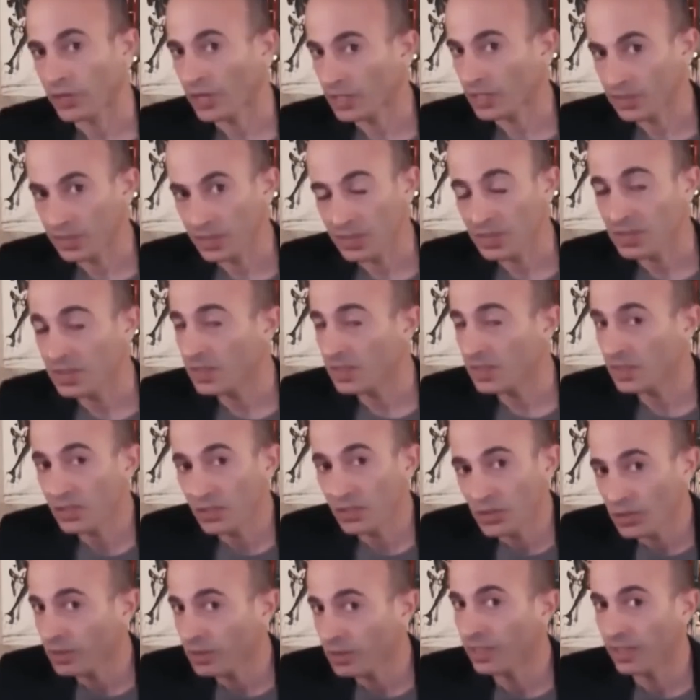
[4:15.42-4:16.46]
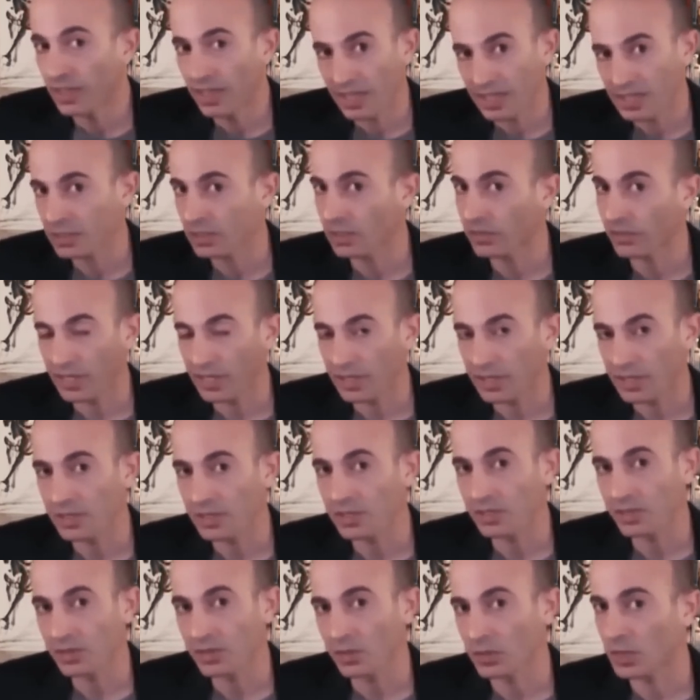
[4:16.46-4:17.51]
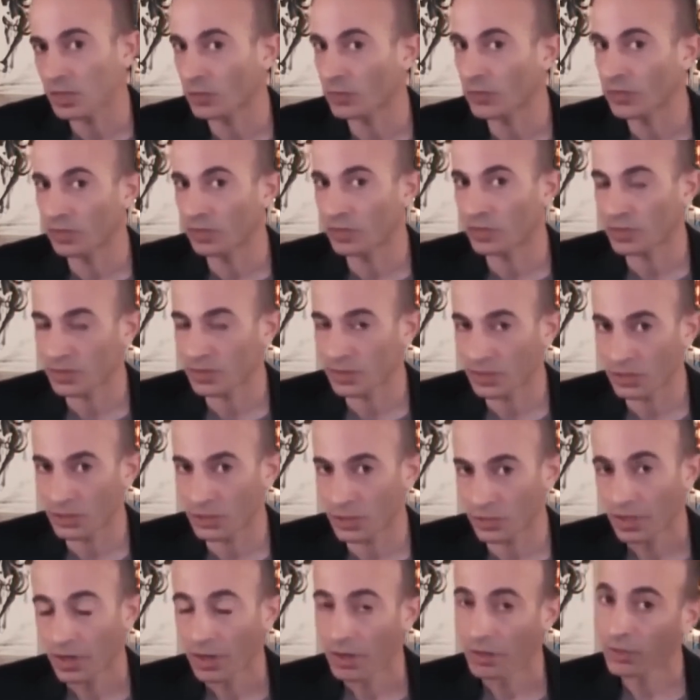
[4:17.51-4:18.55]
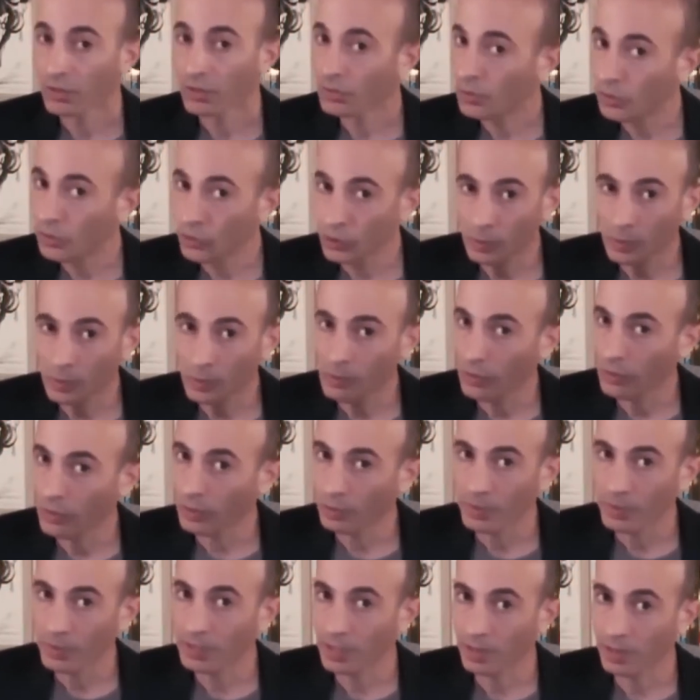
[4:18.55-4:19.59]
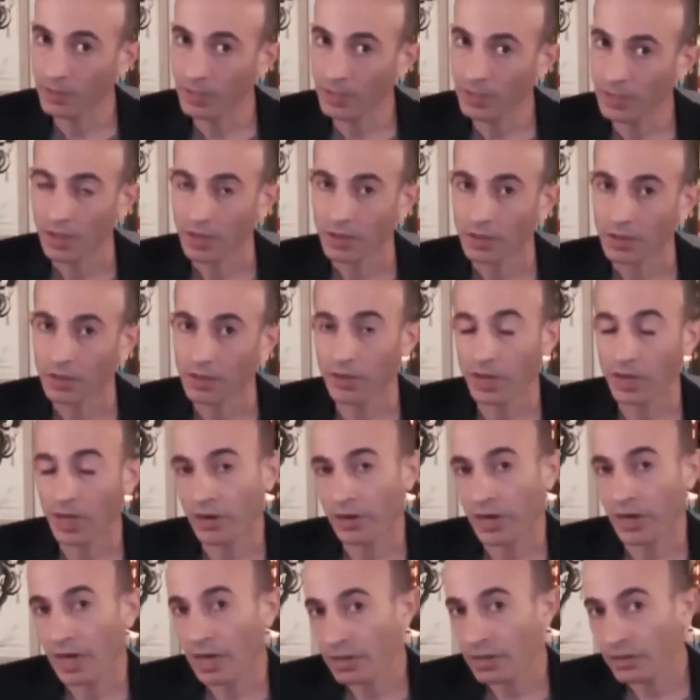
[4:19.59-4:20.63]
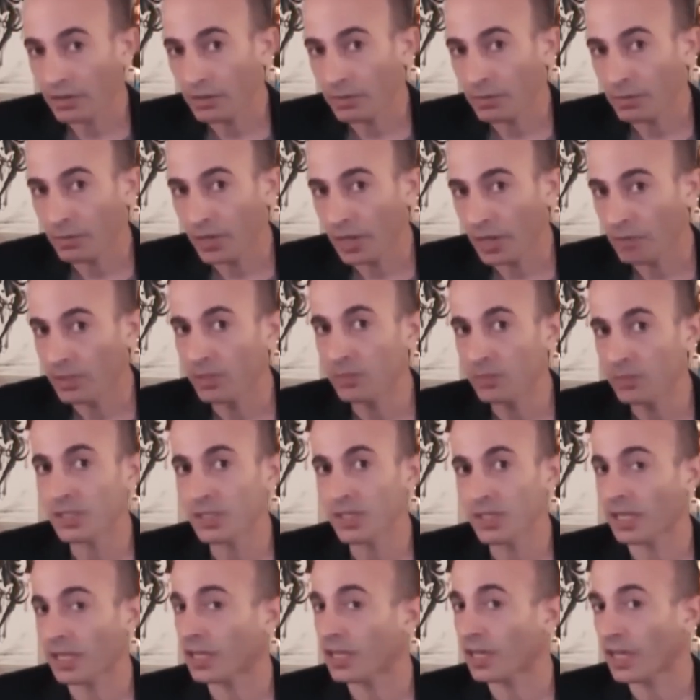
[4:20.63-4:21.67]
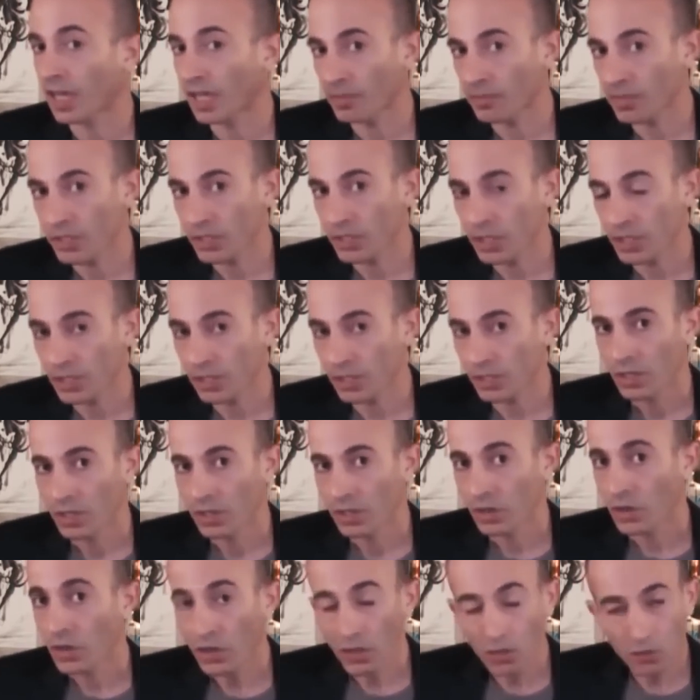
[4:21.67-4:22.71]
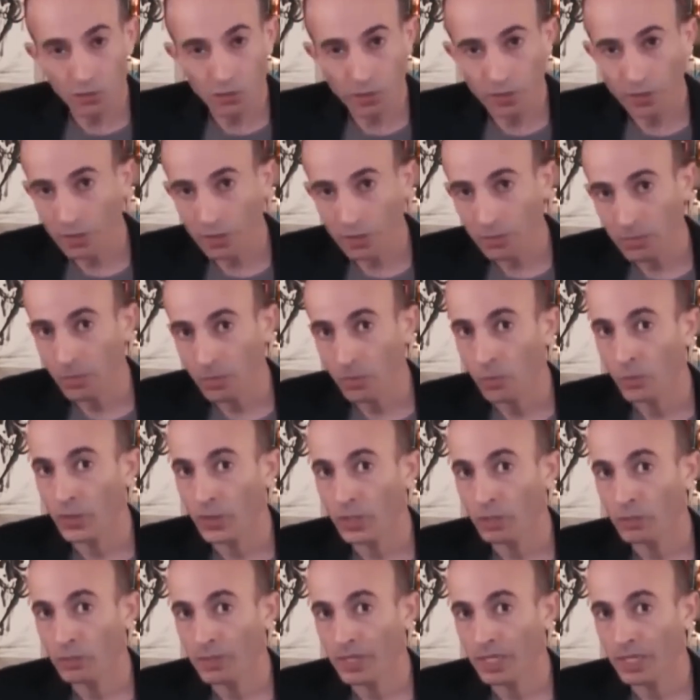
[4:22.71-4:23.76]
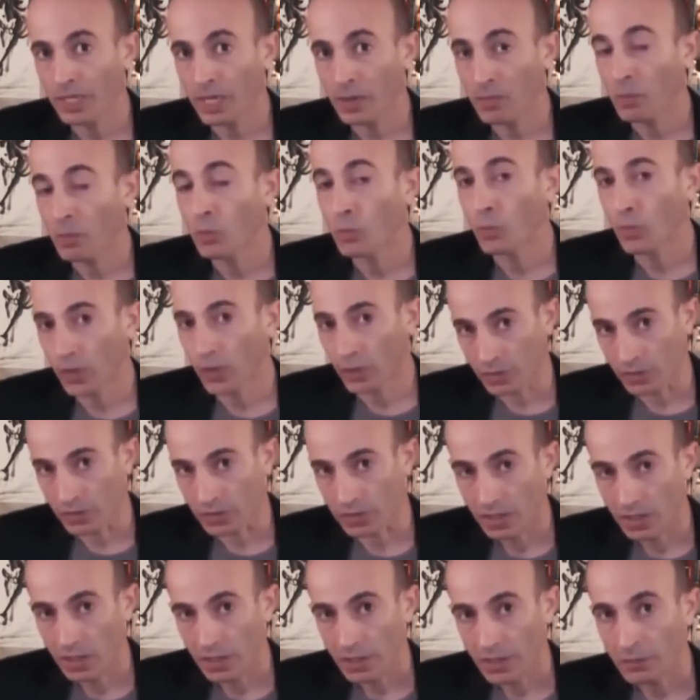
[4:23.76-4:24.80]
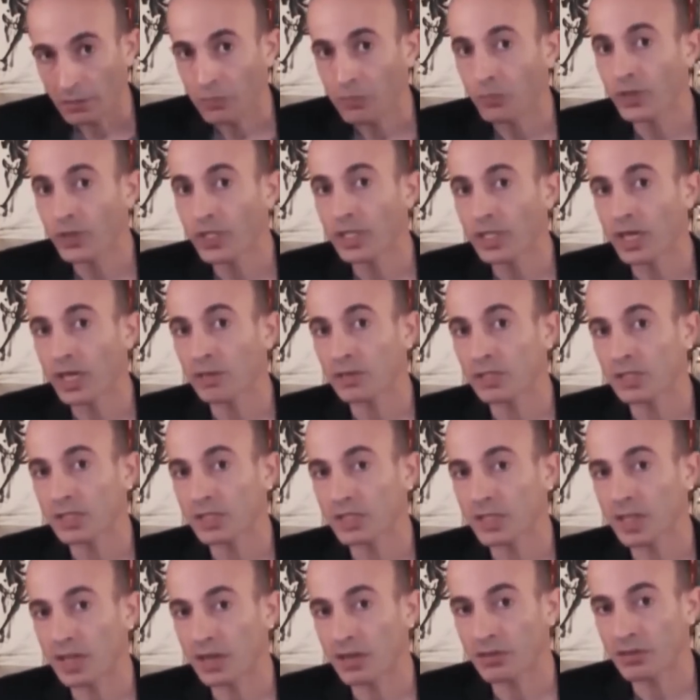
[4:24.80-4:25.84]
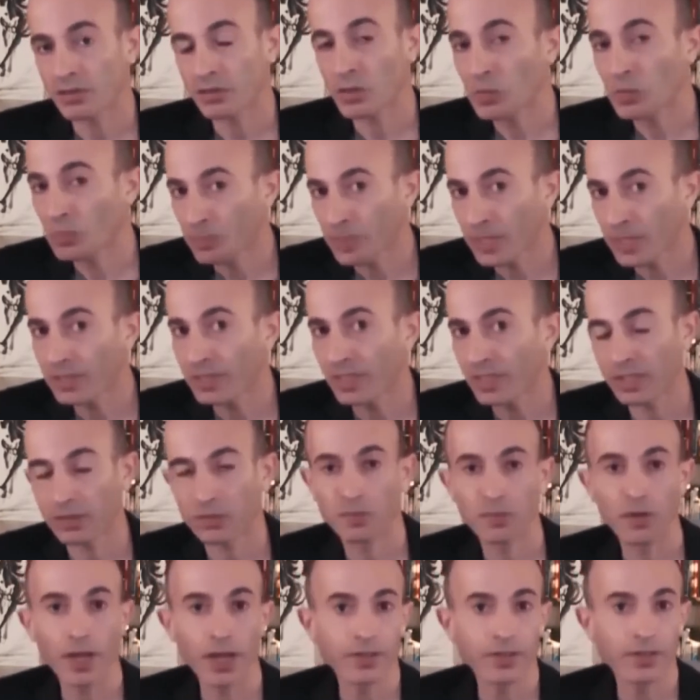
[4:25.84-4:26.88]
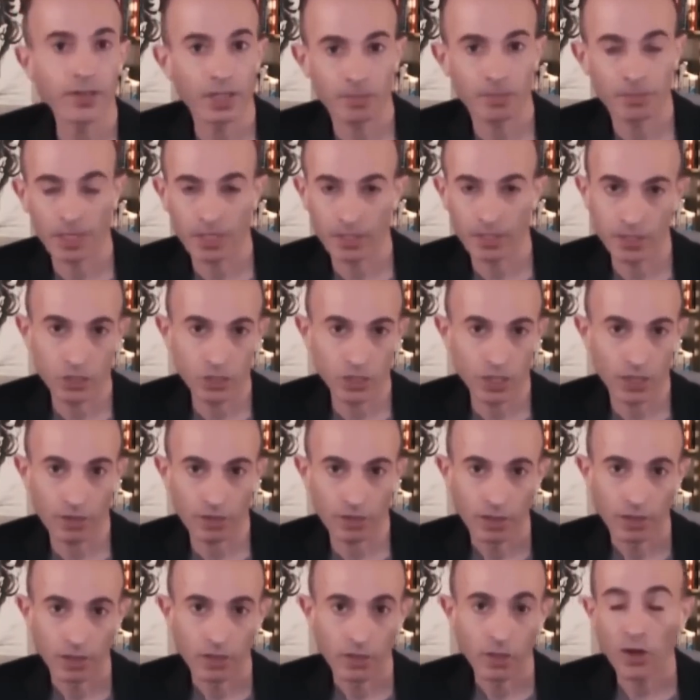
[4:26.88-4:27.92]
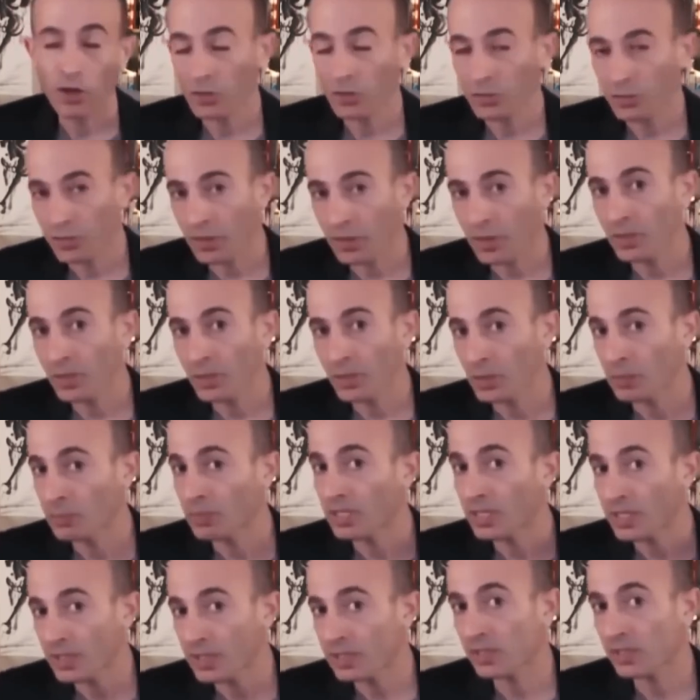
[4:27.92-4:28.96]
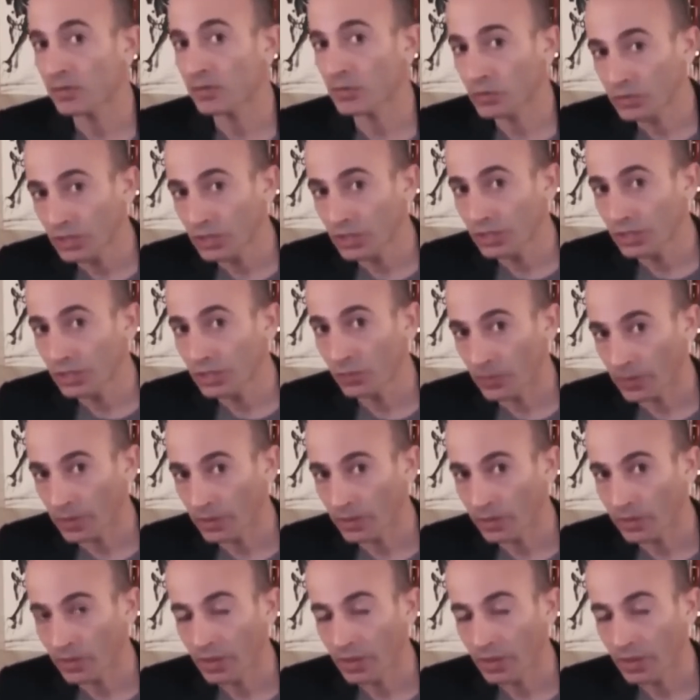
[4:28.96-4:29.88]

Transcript: Since this is not the last crisis of the 21st century, there could be more epidemics. There are other problems like climate change. All of them will become worse if we now start competing and fighting among each other. All of them, it will be easier to deal with